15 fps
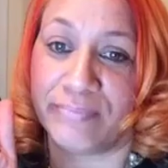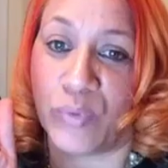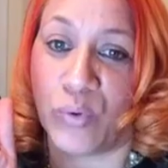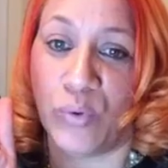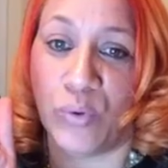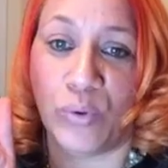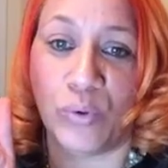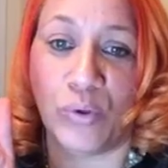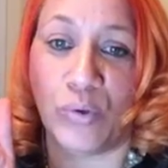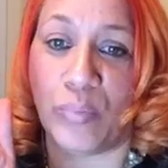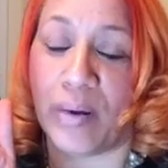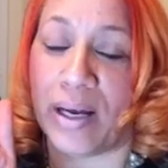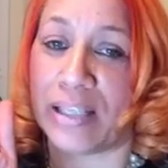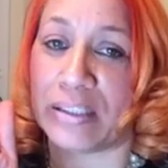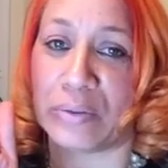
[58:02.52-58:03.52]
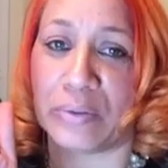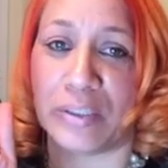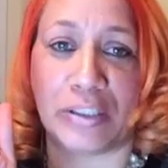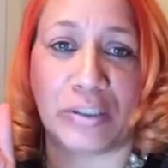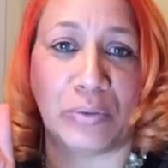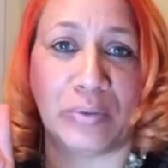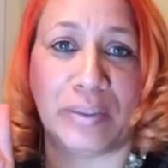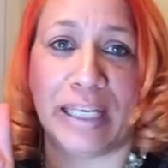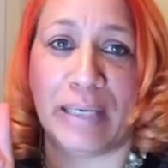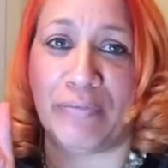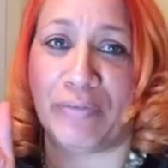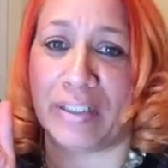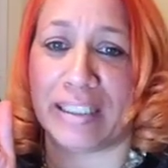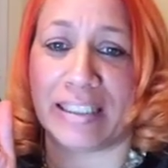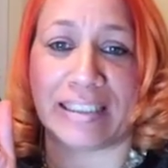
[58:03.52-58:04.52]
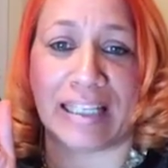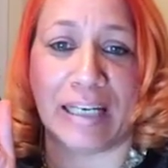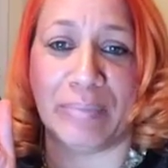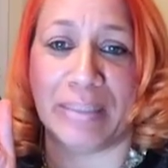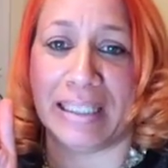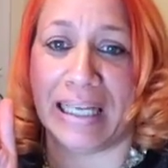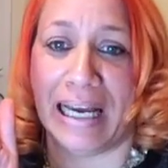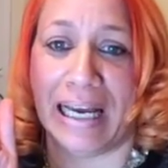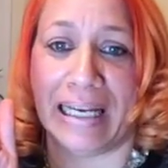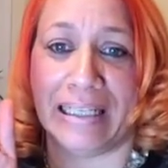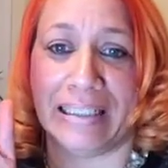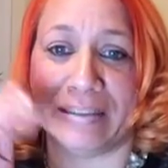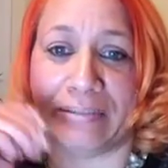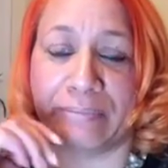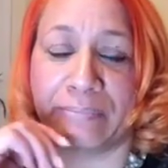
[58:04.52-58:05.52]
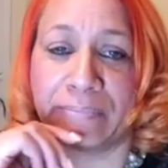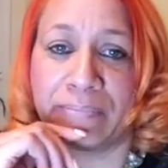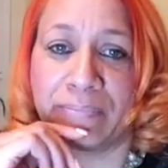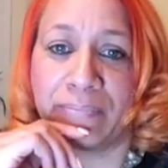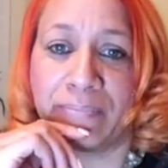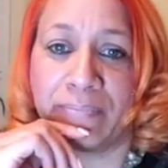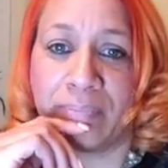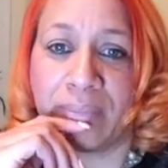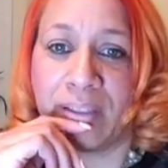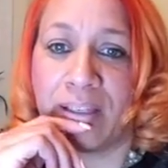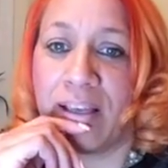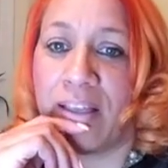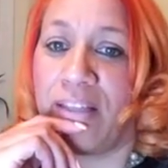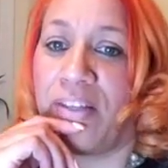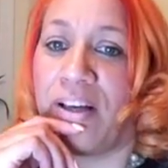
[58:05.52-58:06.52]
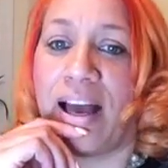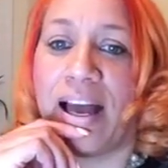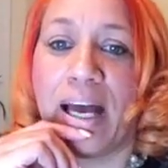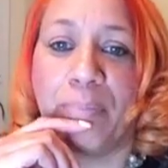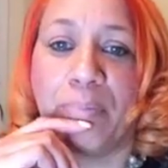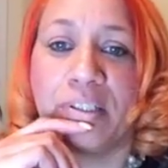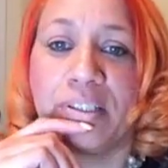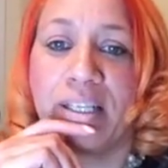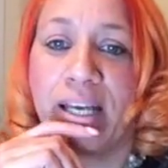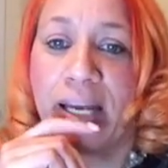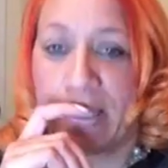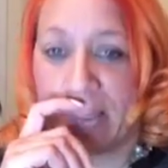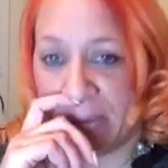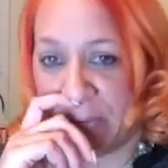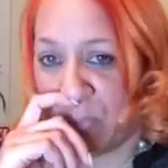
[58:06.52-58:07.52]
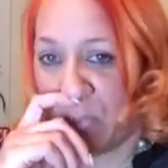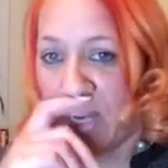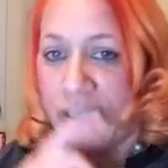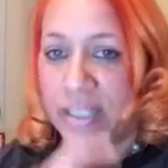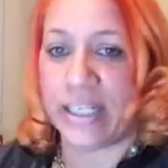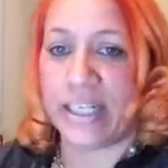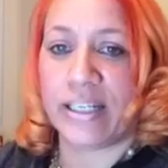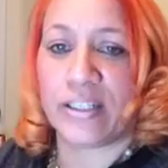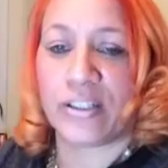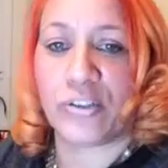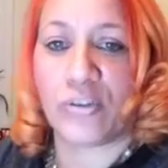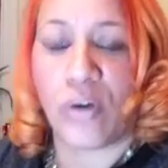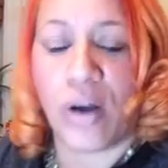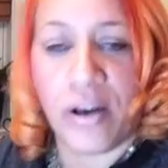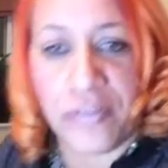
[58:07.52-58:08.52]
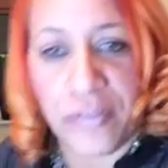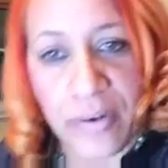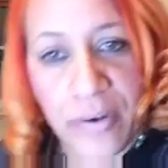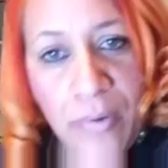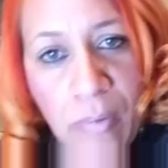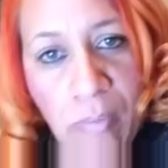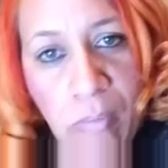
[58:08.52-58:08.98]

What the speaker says: Ooh, Apostle, this is too deep for this time of night. The appetite. Juanita Crawford.